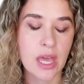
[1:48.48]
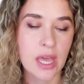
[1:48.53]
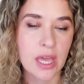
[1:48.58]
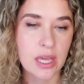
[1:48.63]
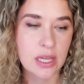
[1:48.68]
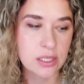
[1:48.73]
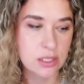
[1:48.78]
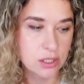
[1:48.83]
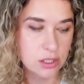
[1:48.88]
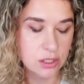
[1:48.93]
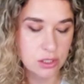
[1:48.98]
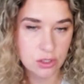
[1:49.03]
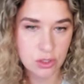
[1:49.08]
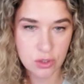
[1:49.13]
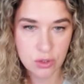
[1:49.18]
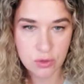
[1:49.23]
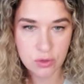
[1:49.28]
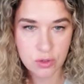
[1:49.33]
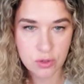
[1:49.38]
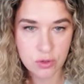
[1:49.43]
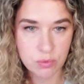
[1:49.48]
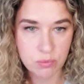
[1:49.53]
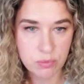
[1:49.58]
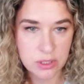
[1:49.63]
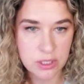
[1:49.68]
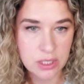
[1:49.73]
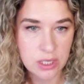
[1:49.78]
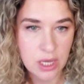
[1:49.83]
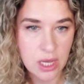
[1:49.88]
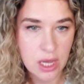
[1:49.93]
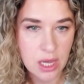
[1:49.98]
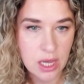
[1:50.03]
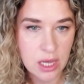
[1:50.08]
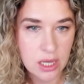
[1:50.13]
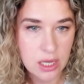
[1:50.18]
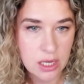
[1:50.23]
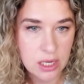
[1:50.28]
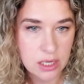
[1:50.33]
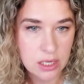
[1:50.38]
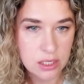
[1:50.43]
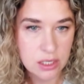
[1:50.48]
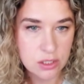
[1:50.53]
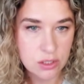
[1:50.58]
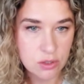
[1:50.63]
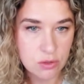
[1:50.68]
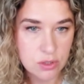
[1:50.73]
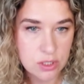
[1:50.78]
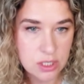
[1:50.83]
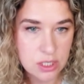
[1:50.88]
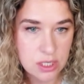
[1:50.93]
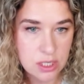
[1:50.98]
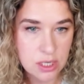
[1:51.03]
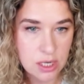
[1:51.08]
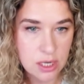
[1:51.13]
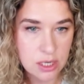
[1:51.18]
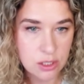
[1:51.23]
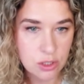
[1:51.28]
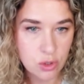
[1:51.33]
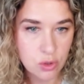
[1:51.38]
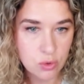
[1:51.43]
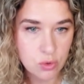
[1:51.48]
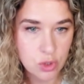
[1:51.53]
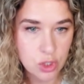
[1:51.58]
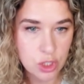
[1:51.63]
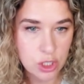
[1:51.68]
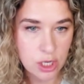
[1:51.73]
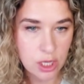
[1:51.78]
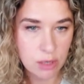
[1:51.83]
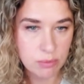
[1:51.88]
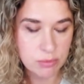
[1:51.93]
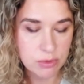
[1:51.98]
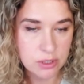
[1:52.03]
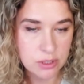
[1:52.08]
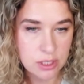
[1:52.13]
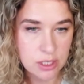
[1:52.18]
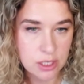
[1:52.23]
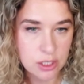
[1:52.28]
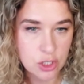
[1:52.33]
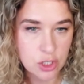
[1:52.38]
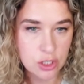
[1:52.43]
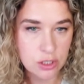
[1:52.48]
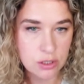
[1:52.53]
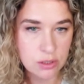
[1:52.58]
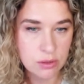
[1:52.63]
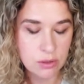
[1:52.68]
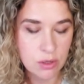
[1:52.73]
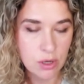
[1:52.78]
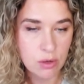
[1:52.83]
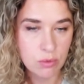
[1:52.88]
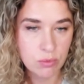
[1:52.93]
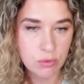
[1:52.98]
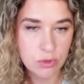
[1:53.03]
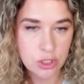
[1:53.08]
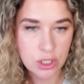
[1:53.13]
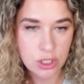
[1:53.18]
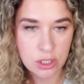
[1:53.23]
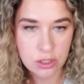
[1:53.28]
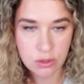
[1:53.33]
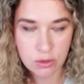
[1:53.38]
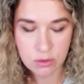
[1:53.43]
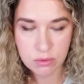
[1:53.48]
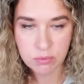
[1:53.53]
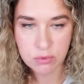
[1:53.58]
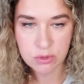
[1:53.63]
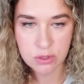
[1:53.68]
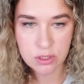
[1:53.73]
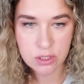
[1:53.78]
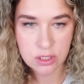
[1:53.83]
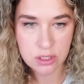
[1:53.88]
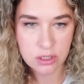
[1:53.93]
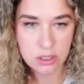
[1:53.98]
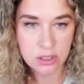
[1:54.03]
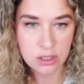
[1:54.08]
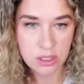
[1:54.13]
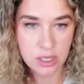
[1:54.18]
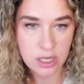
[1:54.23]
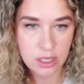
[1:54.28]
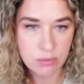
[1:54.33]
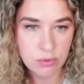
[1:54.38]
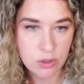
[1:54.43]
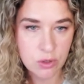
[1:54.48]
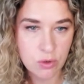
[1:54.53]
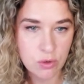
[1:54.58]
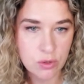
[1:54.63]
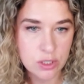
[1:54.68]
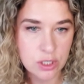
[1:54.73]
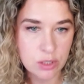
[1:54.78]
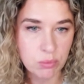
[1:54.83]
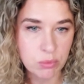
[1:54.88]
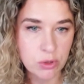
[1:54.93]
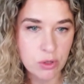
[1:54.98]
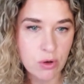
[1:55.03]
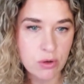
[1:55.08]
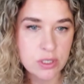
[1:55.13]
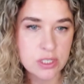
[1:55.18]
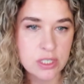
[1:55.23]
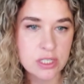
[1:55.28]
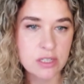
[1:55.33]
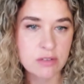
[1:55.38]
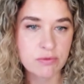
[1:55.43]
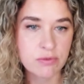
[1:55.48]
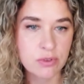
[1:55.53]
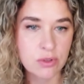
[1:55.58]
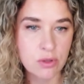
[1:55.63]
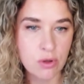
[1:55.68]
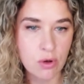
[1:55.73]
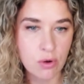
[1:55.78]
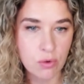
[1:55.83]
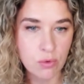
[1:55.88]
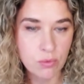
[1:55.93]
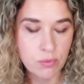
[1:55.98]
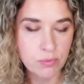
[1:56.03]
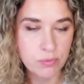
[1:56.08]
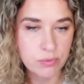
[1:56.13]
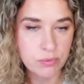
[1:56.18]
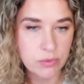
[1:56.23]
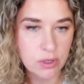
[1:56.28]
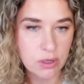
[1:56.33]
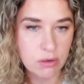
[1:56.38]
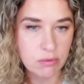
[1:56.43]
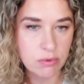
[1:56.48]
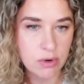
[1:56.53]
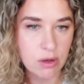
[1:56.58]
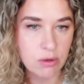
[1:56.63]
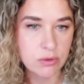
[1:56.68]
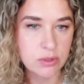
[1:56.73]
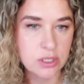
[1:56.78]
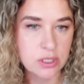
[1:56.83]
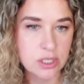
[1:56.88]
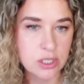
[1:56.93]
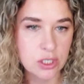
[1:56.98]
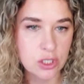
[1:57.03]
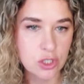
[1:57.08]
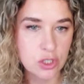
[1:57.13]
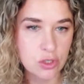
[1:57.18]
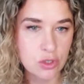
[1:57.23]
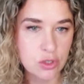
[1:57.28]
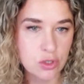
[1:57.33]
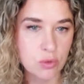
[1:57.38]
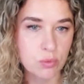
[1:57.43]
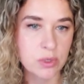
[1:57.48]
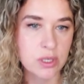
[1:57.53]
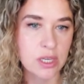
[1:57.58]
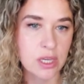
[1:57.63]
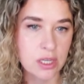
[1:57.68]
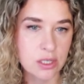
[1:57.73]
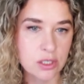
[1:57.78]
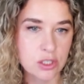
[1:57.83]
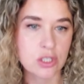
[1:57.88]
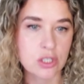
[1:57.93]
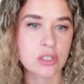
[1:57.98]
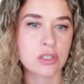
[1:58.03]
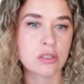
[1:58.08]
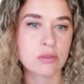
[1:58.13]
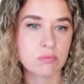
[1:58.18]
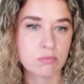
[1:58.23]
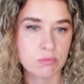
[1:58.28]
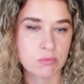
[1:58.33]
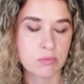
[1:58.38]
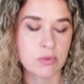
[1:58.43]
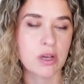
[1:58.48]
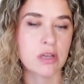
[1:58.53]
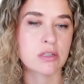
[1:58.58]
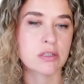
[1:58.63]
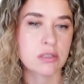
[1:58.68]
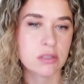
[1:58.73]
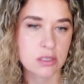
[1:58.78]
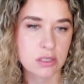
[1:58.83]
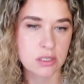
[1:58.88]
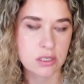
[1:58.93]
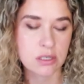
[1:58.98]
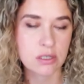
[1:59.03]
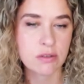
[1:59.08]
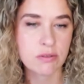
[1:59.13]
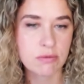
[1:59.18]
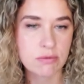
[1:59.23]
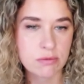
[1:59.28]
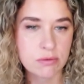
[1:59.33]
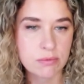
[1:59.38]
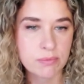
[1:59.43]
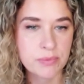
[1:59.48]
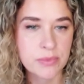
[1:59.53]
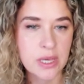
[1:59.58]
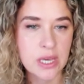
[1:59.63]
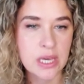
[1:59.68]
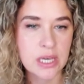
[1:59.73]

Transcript: and it used to be, as you see, a U-shaped kitchen, which I don't personally like because it blocks the flow around the kitchen, so we can't just pass easily through.